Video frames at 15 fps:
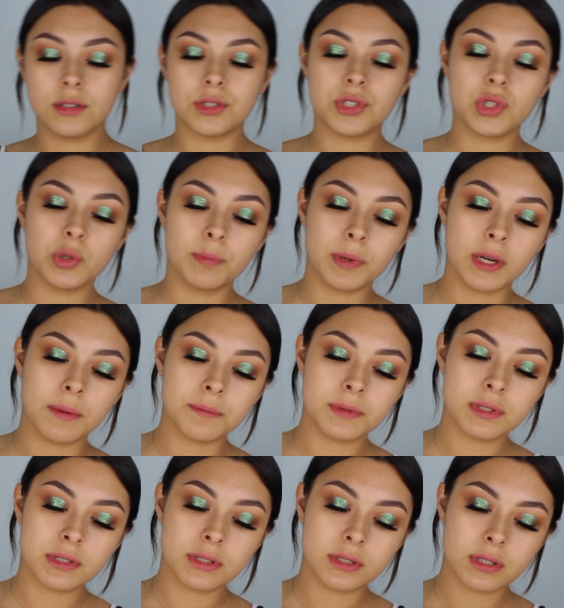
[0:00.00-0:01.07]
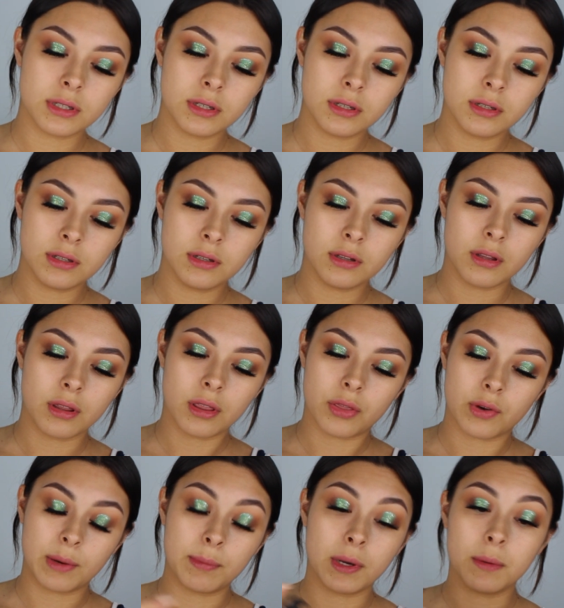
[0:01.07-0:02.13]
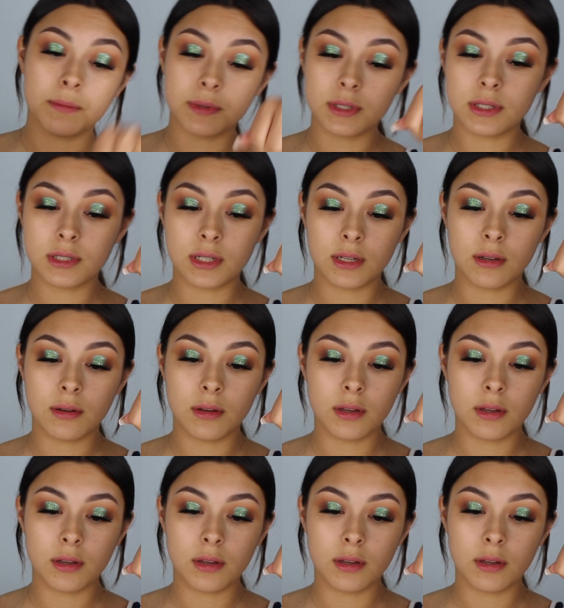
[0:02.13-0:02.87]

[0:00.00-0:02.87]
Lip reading: 2 pumps, 3 pumps.